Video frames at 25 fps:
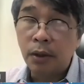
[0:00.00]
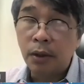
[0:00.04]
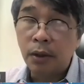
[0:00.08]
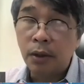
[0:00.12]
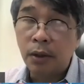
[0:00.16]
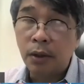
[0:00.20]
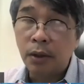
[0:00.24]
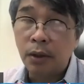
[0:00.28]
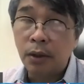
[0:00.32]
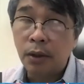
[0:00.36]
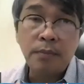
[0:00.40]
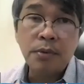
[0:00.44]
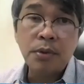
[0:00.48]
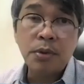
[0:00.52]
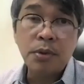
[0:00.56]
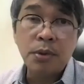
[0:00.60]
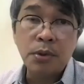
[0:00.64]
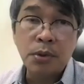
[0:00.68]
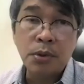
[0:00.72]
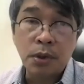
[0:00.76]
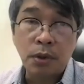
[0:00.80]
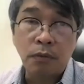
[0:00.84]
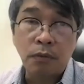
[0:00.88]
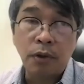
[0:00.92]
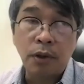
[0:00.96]
the
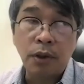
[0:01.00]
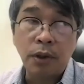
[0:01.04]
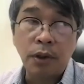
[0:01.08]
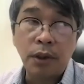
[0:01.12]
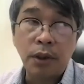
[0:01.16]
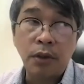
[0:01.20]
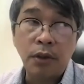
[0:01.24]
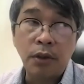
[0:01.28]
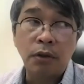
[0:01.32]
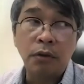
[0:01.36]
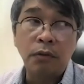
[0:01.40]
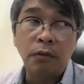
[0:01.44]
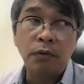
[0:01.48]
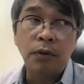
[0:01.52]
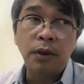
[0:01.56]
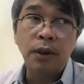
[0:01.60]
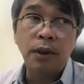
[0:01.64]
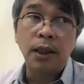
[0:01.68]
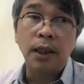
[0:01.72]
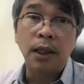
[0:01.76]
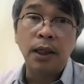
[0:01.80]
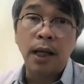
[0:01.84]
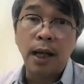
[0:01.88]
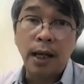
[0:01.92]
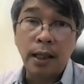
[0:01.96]
claims to sovereignty over
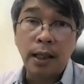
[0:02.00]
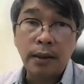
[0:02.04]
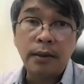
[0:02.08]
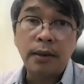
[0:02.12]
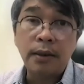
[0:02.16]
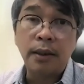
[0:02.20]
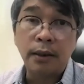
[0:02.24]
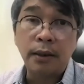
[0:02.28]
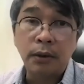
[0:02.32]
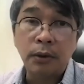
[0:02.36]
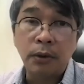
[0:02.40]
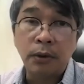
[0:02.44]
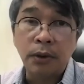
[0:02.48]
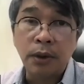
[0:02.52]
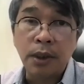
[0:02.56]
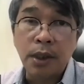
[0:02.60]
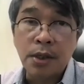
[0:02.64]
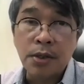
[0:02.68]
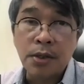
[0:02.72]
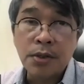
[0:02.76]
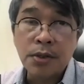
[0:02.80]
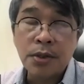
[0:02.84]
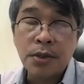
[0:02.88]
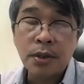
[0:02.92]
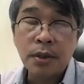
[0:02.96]
the land
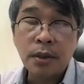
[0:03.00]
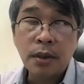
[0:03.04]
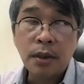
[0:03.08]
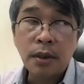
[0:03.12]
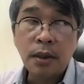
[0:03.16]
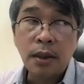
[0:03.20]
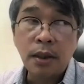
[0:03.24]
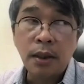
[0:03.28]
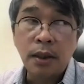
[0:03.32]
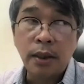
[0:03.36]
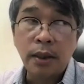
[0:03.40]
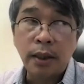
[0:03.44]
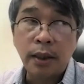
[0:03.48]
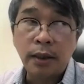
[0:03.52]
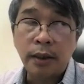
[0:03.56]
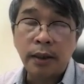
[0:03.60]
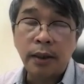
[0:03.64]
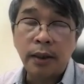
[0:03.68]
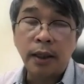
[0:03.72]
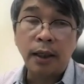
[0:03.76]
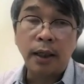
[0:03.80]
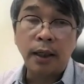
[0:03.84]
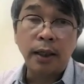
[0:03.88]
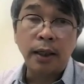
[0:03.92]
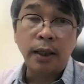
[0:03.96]
territories in either the
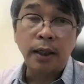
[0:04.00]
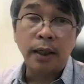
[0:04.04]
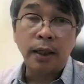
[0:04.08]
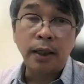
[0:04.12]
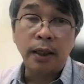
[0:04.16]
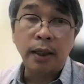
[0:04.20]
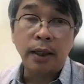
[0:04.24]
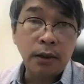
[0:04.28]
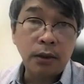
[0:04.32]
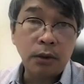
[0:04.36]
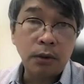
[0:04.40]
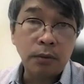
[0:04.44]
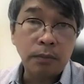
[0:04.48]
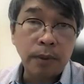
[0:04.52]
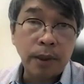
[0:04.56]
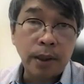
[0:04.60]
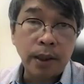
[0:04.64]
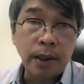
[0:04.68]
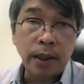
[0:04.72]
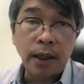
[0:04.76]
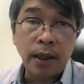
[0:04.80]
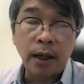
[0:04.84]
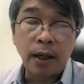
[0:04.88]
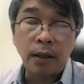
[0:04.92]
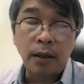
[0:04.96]
Calayan Island Group
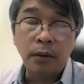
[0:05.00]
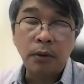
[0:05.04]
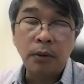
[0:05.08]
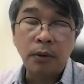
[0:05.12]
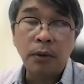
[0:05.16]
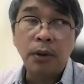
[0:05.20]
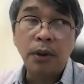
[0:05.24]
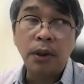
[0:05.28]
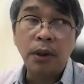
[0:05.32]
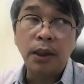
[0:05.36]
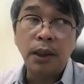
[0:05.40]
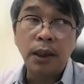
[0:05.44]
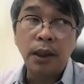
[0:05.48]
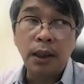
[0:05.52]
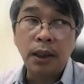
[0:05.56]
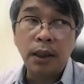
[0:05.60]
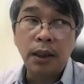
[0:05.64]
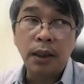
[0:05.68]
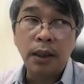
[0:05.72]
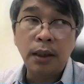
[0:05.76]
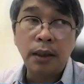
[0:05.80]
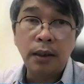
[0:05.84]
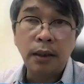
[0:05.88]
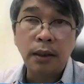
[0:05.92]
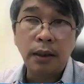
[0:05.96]
area or
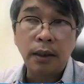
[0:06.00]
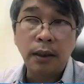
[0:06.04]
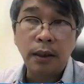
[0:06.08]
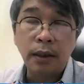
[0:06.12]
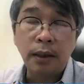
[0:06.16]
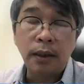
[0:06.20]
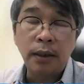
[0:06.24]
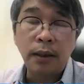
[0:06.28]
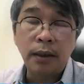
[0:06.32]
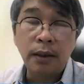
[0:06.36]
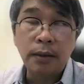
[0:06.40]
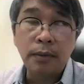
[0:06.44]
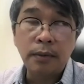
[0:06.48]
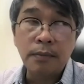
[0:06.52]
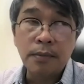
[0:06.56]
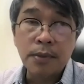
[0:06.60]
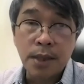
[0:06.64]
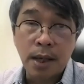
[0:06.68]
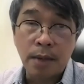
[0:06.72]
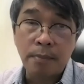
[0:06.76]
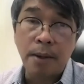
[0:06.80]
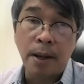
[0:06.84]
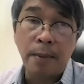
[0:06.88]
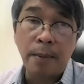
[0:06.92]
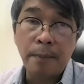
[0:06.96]
in Sabah.
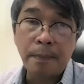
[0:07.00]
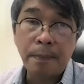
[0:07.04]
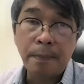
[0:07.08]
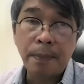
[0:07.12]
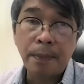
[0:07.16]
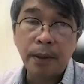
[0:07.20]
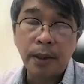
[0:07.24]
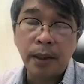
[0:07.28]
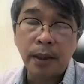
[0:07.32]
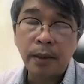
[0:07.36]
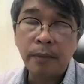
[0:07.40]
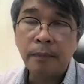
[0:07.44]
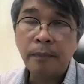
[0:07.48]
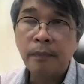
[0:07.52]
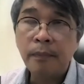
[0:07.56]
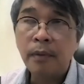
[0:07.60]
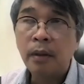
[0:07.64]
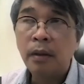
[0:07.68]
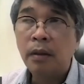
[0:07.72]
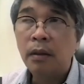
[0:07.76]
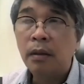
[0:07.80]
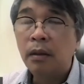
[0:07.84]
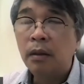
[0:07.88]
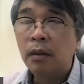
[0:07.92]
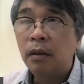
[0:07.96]
Okay,
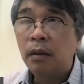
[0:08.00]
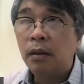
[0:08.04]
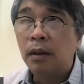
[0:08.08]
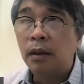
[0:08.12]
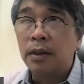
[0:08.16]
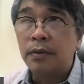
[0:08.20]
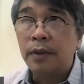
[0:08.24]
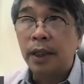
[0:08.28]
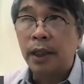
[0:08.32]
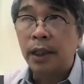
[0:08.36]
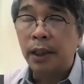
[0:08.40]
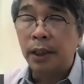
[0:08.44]
that's very clear.